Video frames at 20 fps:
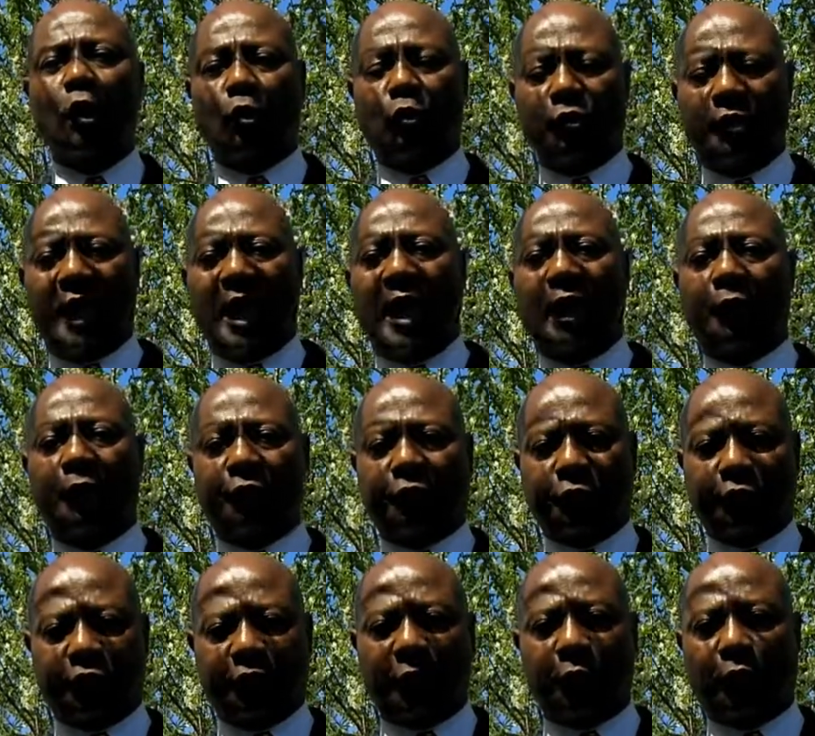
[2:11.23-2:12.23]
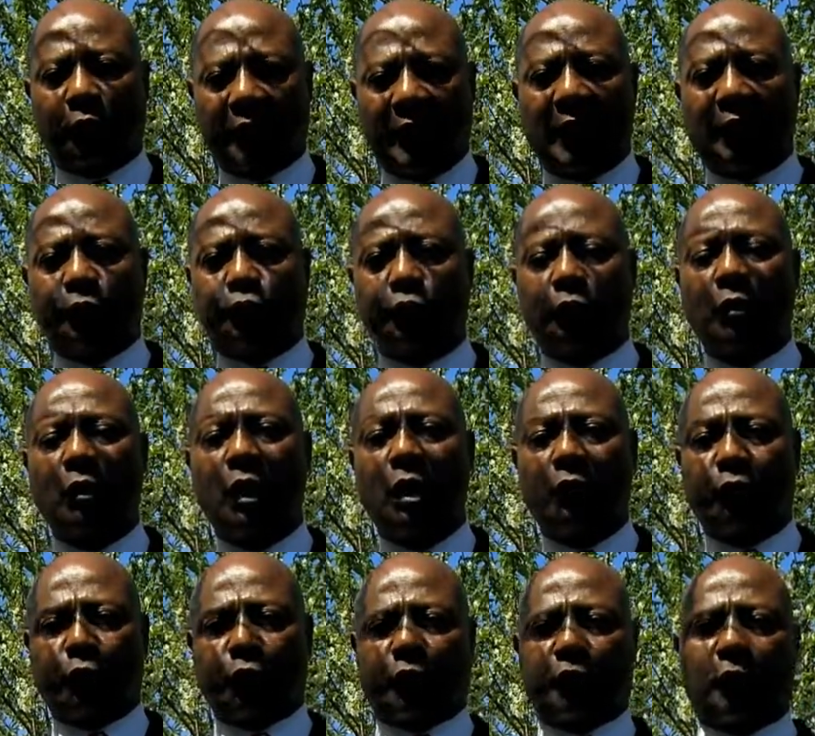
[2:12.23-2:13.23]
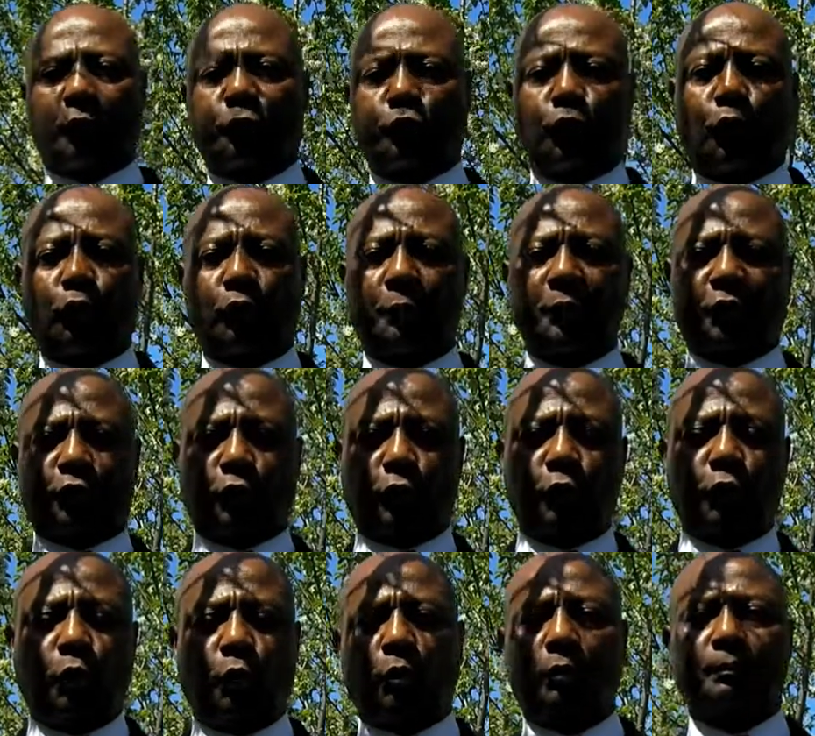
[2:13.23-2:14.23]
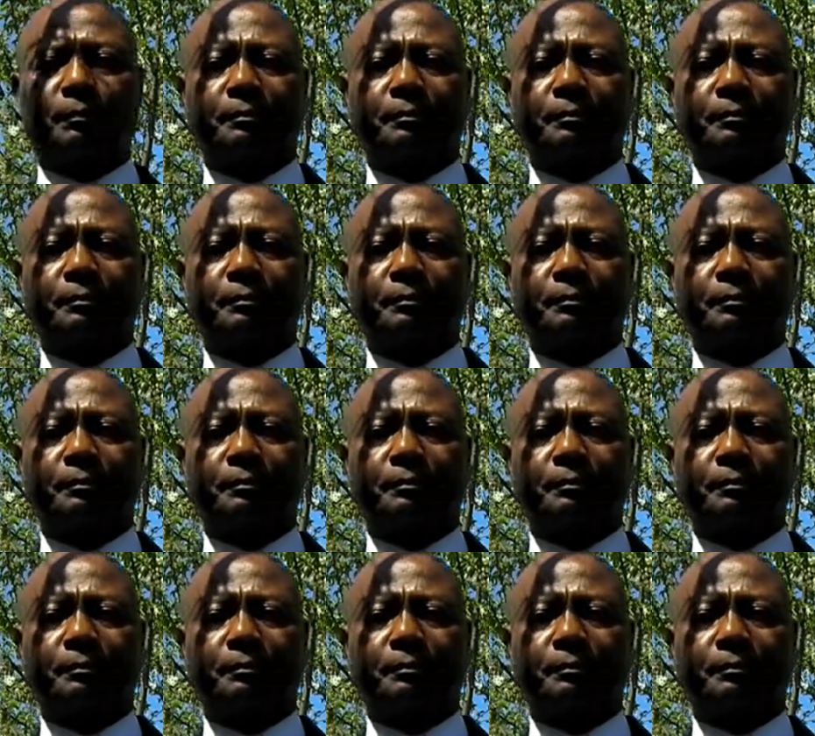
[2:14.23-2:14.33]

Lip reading: who now is the general counsel for the controller, Mr. Liu.